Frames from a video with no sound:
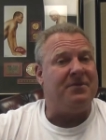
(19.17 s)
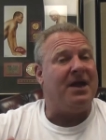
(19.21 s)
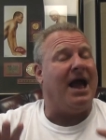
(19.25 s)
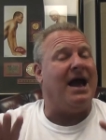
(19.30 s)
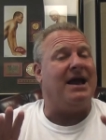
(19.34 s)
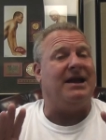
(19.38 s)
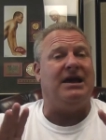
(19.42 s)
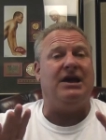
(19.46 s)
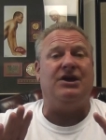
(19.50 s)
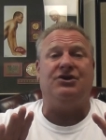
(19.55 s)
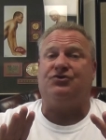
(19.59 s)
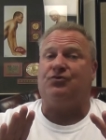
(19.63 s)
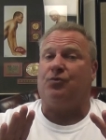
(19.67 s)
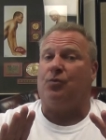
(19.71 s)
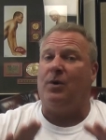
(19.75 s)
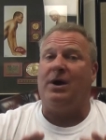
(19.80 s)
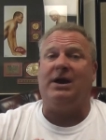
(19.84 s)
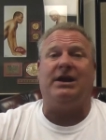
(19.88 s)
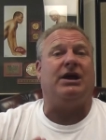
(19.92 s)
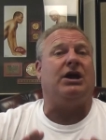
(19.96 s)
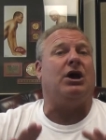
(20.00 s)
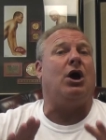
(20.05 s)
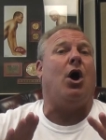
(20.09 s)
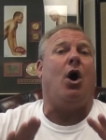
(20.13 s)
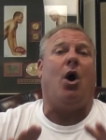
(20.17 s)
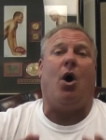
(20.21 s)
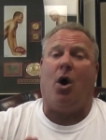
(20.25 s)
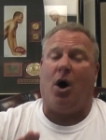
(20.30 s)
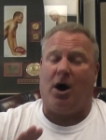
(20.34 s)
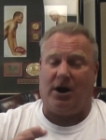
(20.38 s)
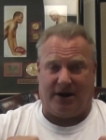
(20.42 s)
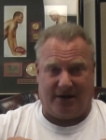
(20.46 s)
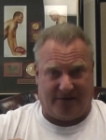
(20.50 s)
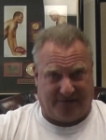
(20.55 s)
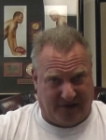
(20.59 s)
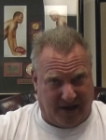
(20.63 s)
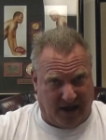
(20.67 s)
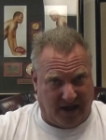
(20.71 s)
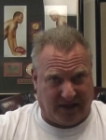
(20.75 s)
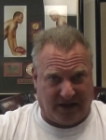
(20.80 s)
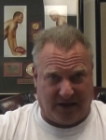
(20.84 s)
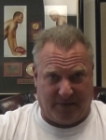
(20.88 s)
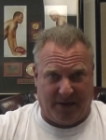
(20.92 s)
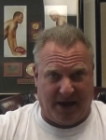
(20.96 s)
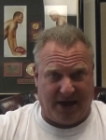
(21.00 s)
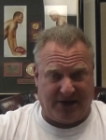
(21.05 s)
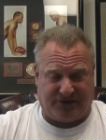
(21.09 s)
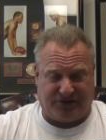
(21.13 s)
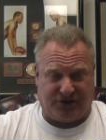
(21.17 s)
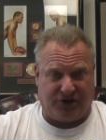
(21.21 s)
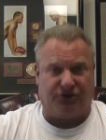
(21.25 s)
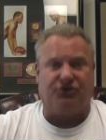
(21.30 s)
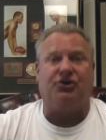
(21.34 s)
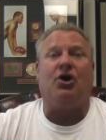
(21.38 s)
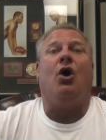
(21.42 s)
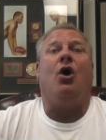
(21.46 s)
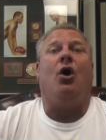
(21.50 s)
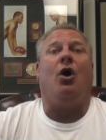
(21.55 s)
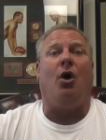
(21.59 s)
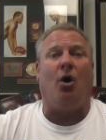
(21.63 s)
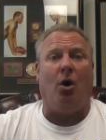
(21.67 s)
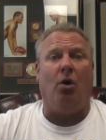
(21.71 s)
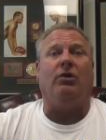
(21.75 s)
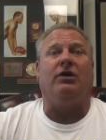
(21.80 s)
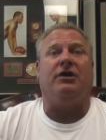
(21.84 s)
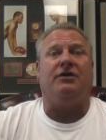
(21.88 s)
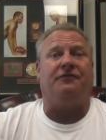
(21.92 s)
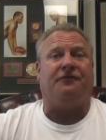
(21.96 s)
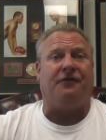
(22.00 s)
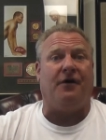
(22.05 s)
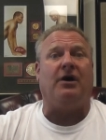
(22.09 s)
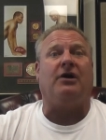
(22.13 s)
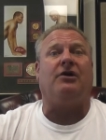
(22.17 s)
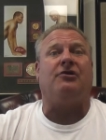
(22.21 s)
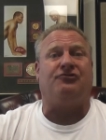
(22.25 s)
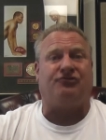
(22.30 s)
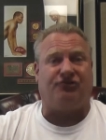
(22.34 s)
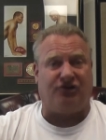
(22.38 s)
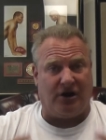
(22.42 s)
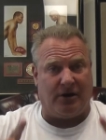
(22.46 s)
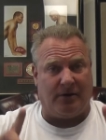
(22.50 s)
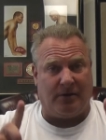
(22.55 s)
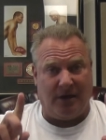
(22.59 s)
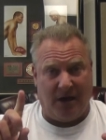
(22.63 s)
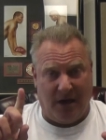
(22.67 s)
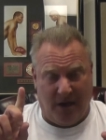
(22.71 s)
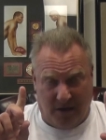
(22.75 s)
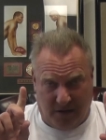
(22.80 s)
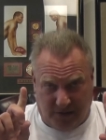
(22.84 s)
And he's winning on a daily basis. Holy fucking shit.